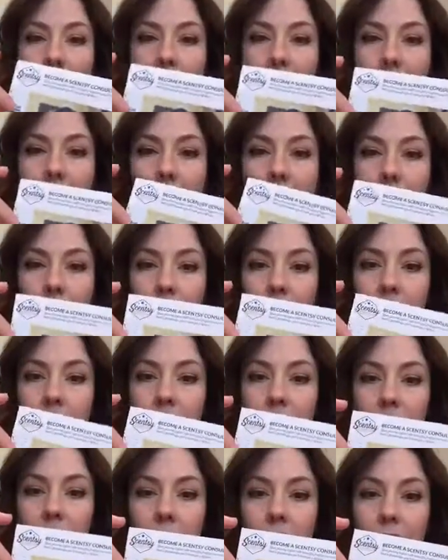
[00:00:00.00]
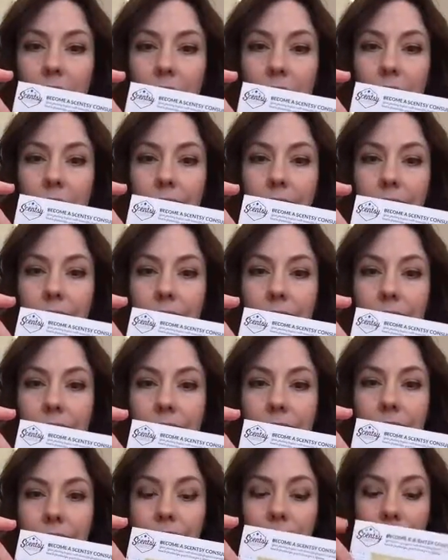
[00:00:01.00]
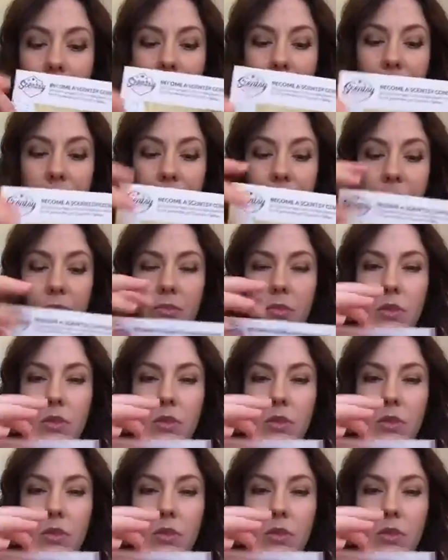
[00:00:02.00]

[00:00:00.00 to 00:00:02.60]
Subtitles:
That one, right?